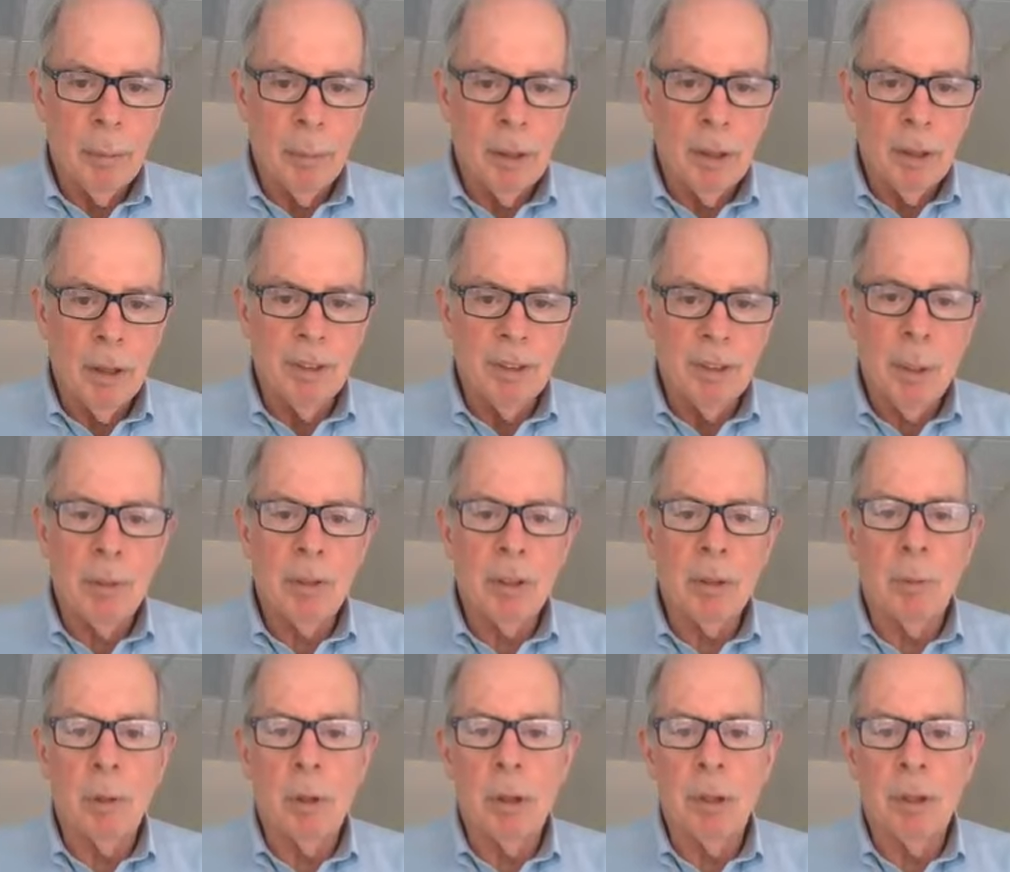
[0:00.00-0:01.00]
because that was
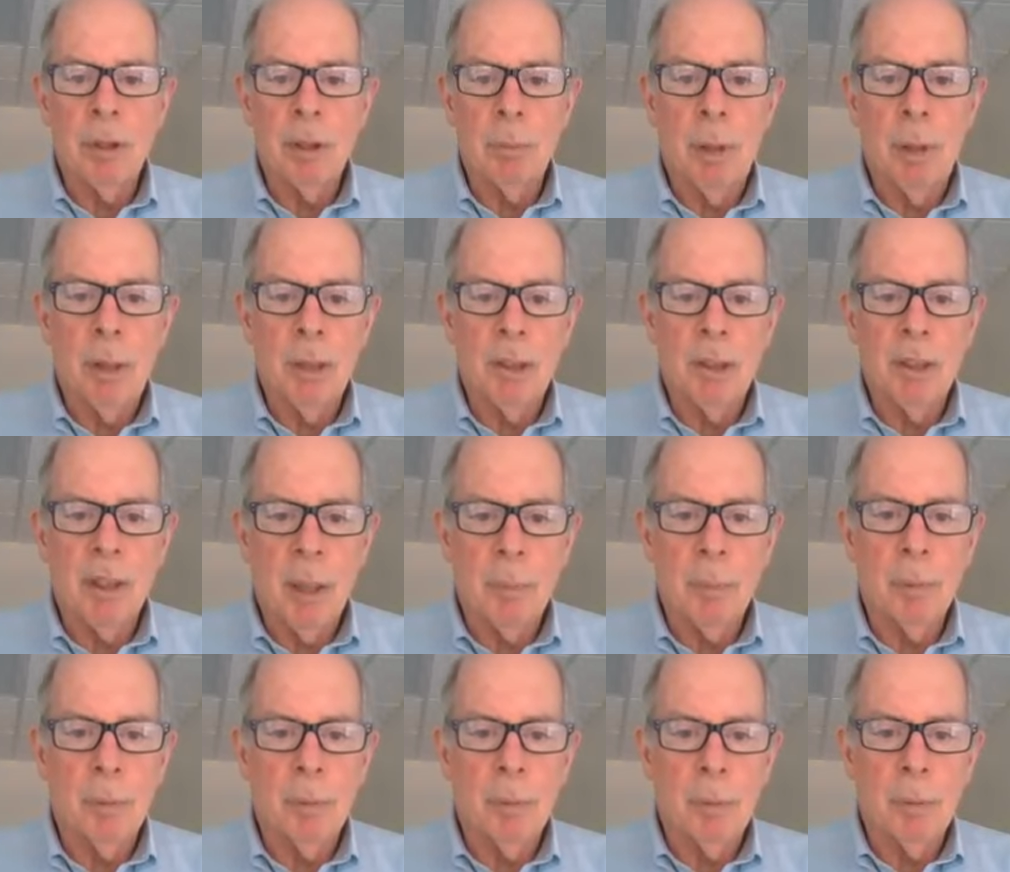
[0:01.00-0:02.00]
emergency money
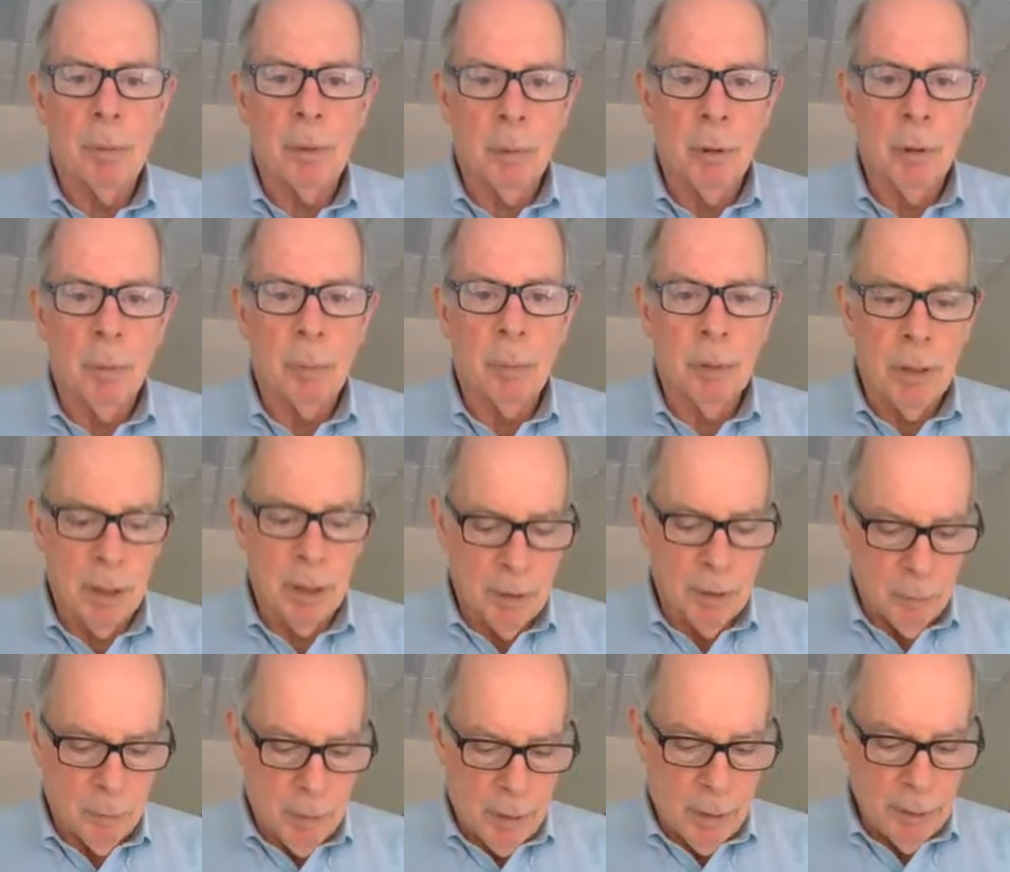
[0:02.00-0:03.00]
separate from the
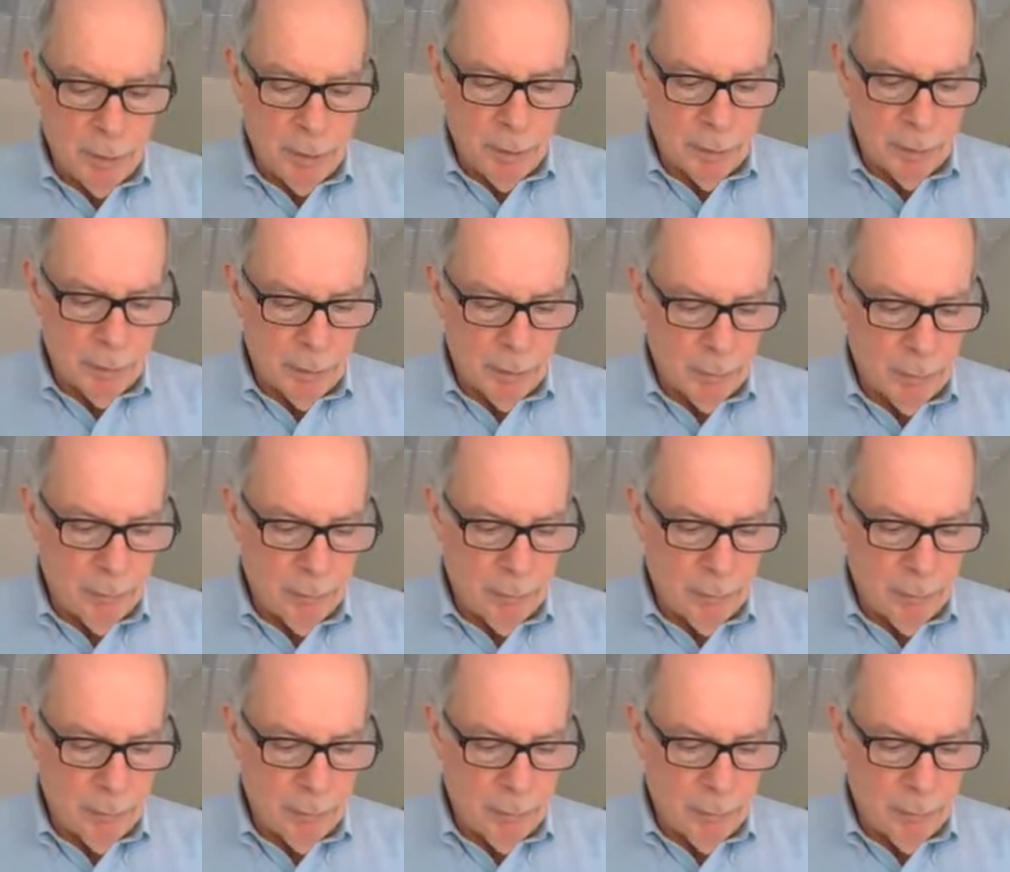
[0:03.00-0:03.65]
appropriation process.